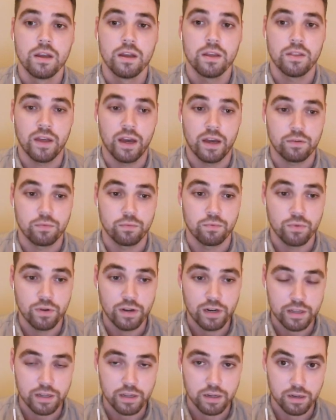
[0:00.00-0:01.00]
that
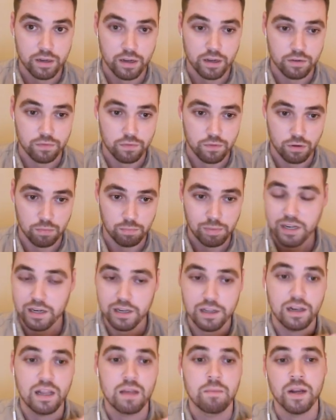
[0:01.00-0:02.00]
really kind of
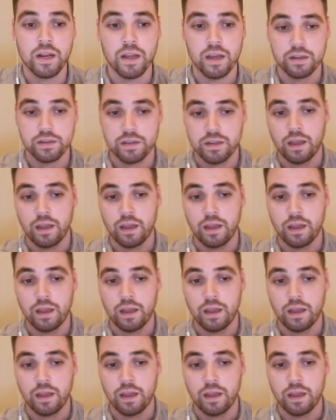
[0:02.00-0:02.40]
completely eliminate